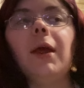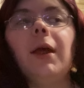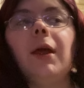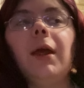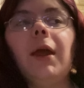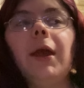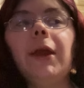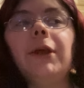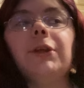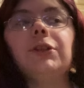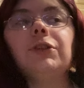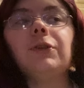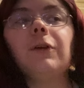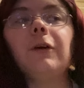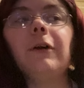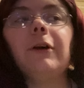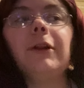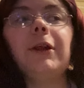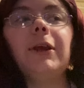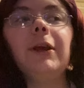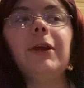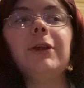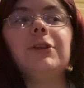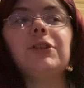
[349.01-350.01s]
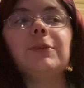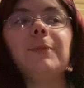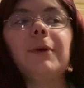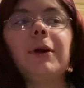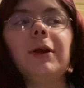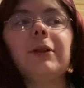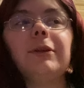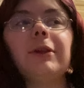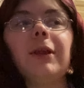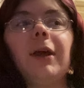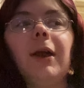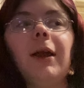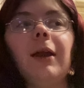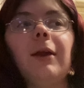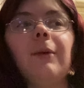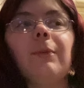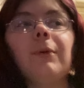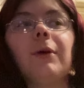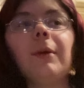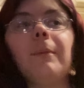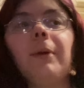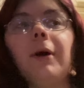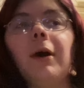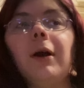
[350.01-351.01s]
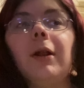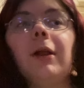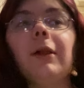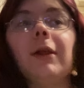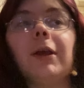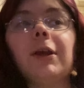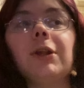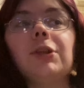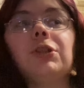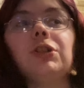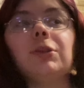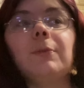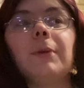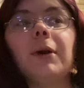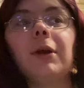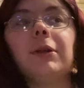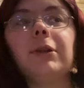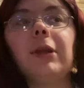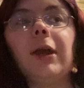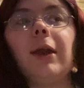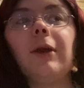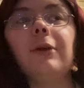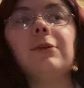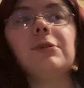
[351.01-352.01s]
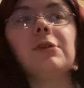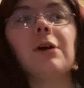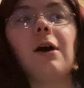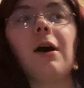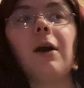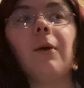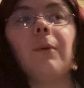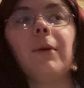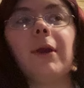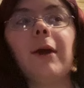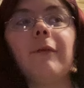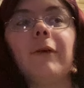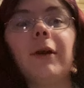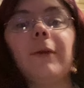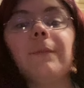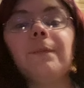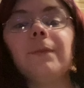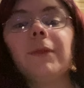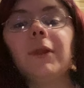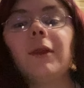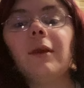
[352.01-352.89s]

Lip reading: hey shorty, it's your birthday, we're gonna party like it's your birthday song, whatever.